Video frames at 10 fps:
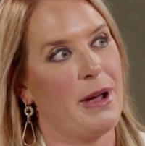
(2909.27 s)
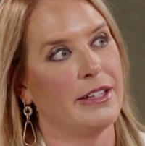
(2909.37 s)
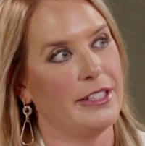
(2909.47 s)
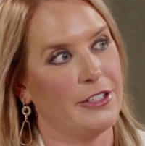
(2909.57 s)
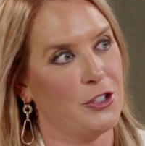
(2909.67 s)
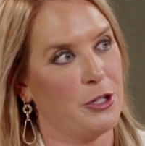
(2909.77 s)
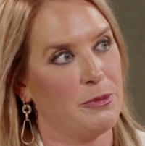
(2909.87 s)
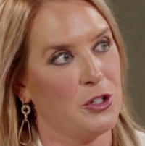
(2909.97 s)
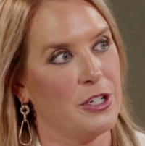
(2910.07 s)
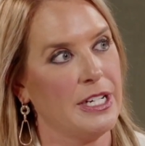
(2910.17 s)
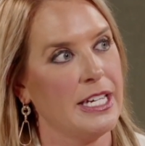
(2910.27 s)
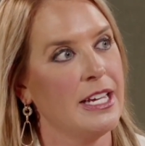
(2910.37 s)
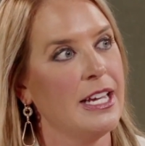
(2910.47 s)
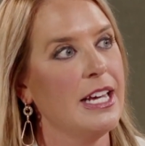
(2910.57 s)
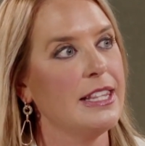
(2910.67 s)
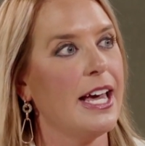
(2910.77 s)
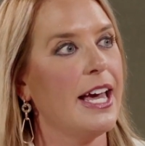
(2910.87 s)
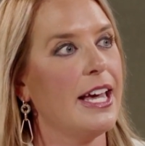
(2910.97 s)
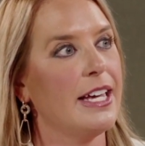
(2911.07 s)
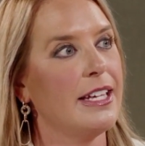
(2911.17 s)
along my leadership journey
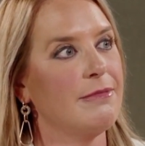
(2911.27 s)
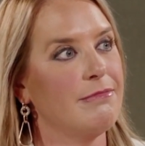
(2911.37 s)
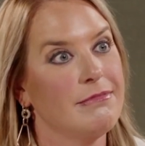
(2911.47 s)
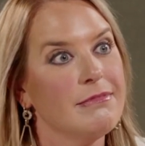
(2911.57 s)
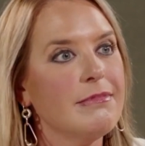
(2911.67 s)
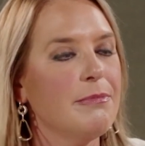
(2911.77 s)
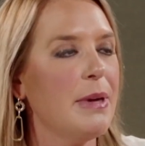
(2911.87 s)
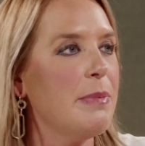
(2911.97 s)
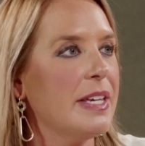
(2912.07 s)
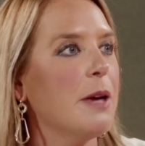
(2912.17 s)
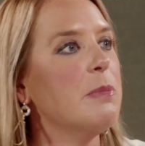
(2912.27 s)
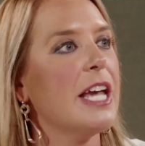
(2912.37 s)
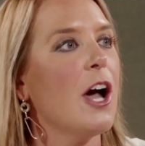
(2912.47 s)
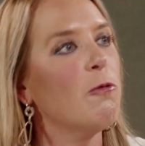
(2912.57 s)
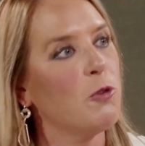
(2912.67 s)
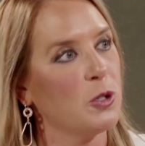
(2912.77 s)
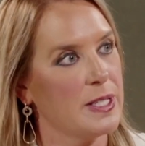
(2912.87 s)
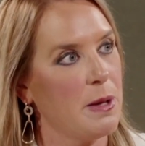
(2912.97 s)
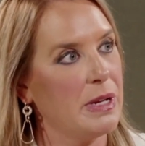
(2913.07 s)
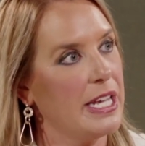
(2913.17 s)
that maybe can be helpful
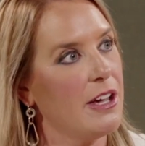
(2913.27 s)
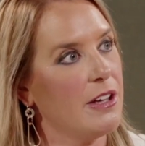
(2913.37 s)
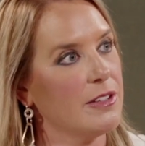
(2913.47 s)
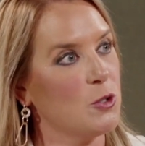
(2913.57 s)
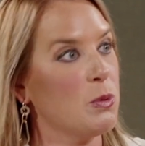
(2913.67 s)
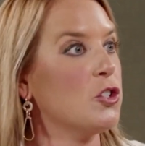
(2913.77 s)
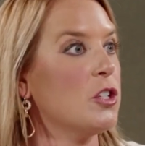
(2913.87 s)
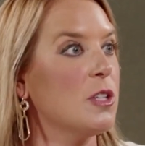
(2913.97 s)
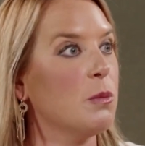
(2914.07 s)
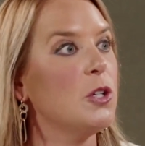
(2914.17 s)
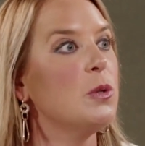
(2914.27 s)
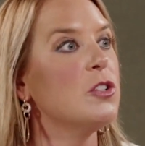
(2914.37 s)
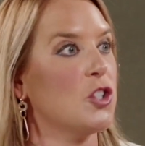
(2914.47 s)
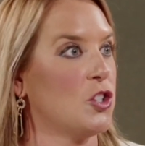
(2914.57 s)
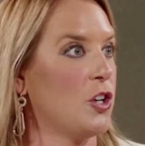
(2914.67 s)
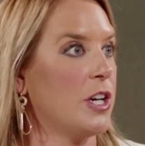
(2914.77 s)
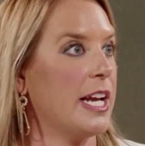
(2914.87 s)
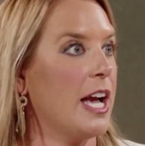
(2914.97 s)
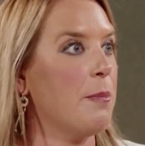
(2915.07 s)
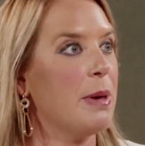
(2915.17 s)
to somebody else, especially someone who is just
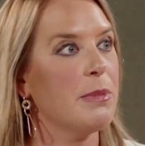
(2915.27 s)
starting out.